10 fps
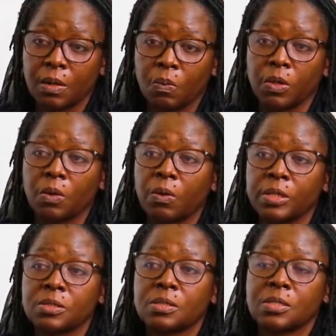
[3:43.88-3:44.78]
We
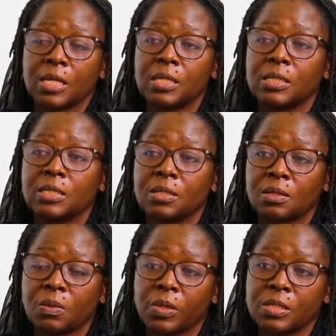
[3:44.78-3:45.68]
always send
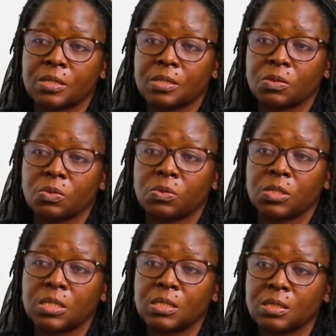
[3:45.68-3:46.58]
requests to
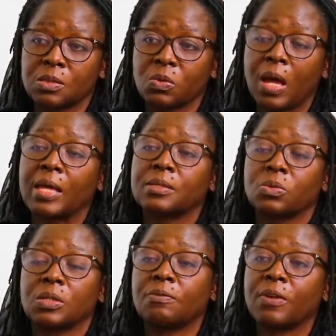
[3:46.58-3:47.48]
deans to ask
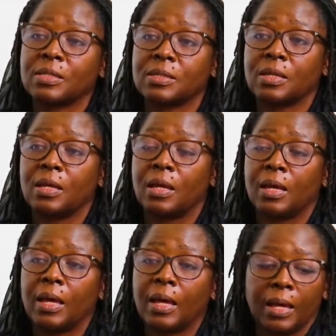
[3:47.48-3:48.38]
to give us
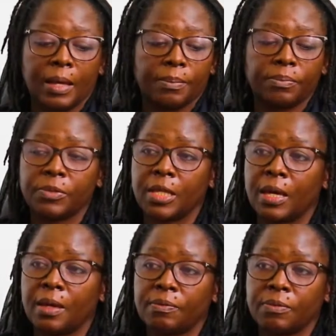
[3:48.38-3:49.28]

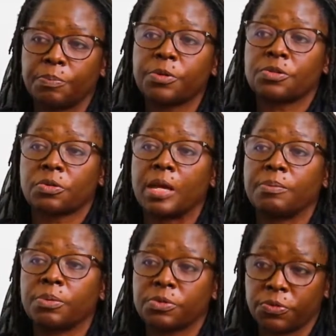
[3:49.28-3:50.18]
the
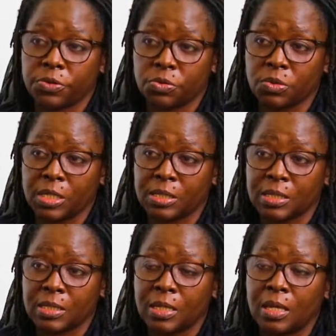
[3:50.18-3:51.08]
prescribed books for
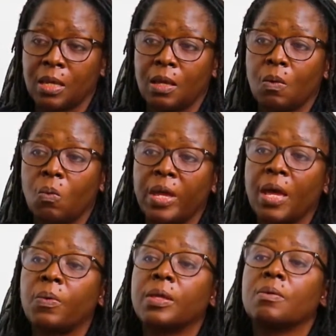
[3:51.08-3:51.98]
students.
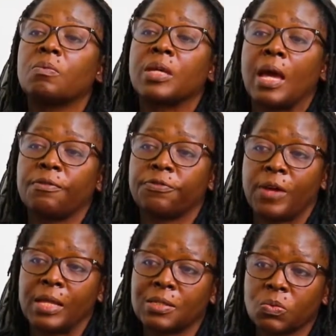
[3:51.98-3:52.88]
Where we have
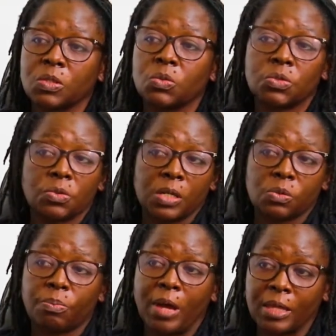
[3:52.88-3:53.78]
funds, we do try to
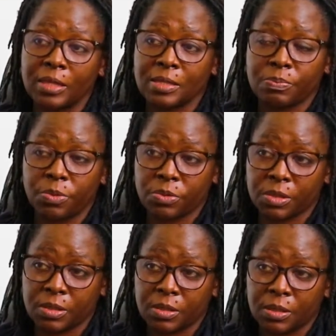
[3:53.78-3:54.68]
buy these
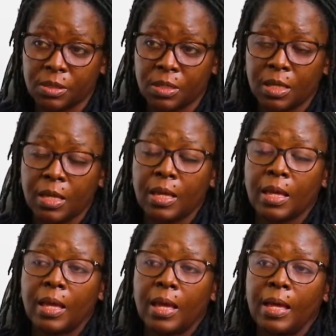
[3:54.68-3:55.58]
books.
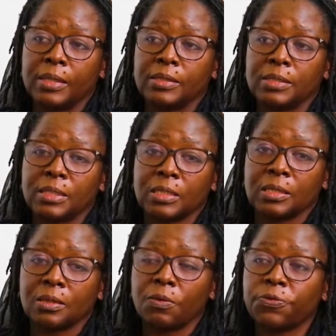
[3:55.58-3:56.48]
And
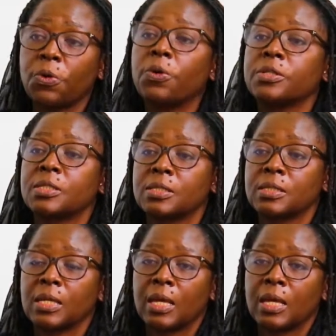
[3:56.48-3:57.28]
of course,